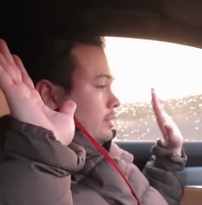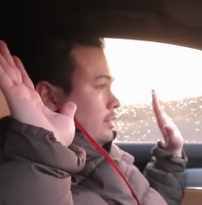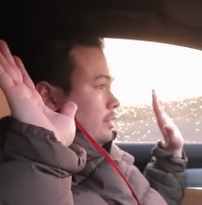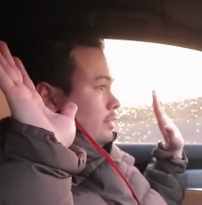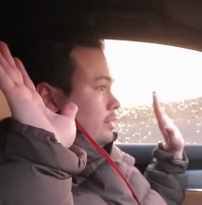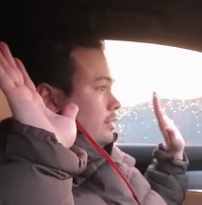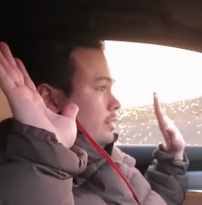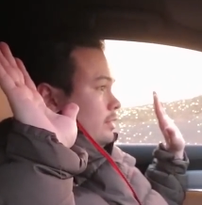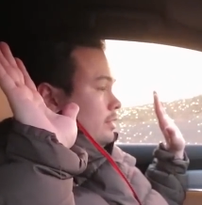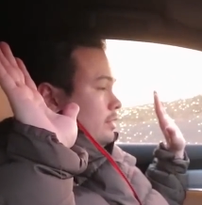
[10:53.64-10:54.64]

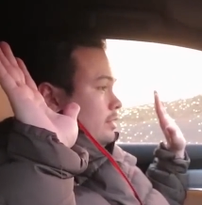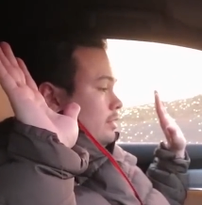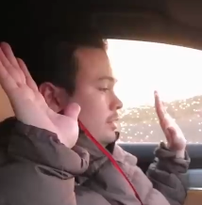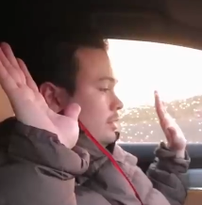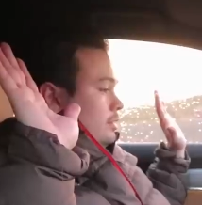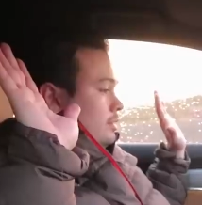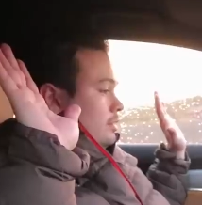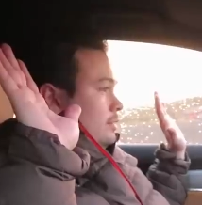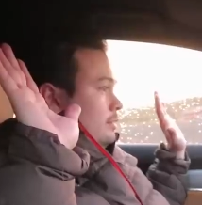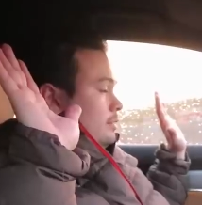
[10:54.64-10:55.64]

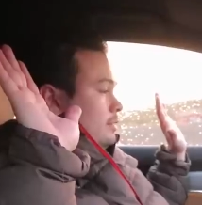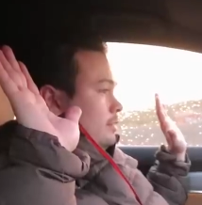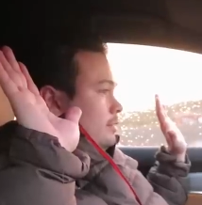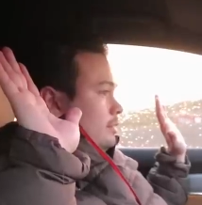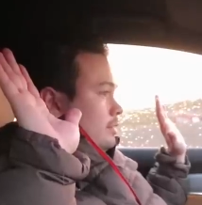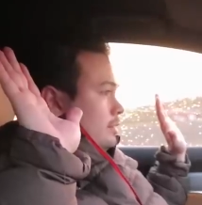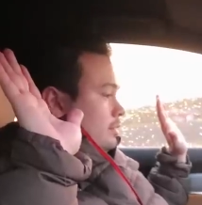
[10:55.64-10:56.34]
[no speech]